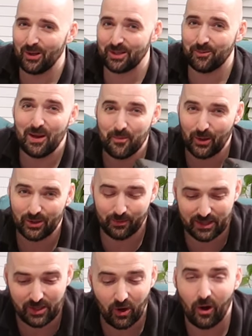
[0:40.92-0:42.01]
possibly and
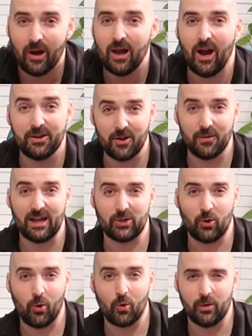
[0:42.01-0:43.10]
possibly not. I know
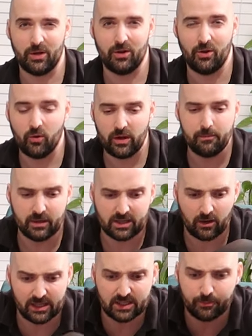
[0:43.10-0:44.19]
that's awkward and annoying, but
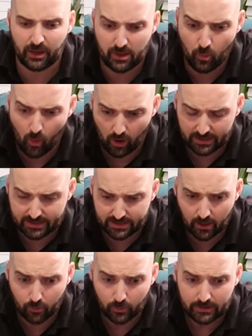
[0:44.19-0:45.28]
I'll explain why.
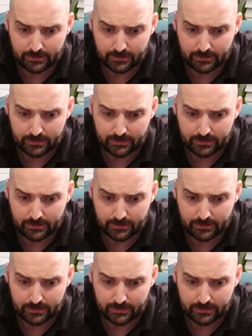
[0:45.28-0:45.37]
So,